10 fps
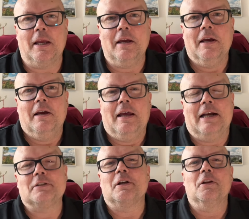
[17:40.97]
They
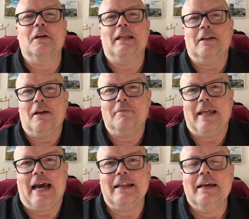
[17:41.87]
actually, they love
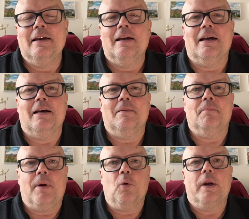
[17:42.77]
that.
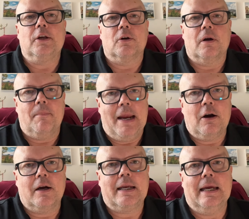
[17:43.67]
But when you're
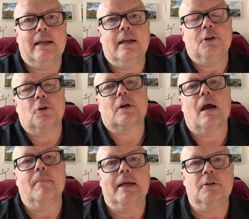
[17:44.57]
American and you're
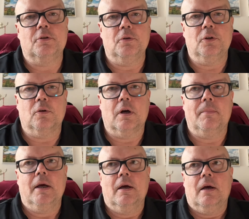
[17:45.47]
coming to
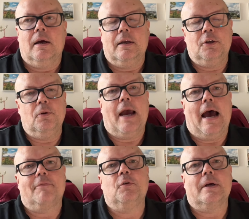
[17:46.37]
Europe, you
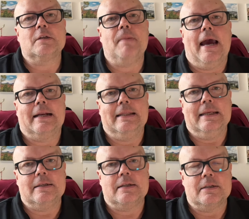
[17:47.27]
have to expect
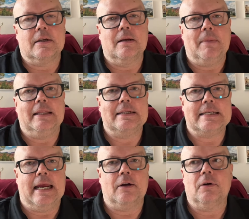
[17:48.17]
this is gonna be the
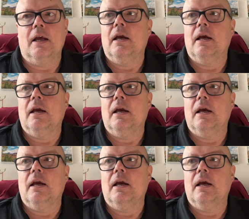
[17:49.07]
standard.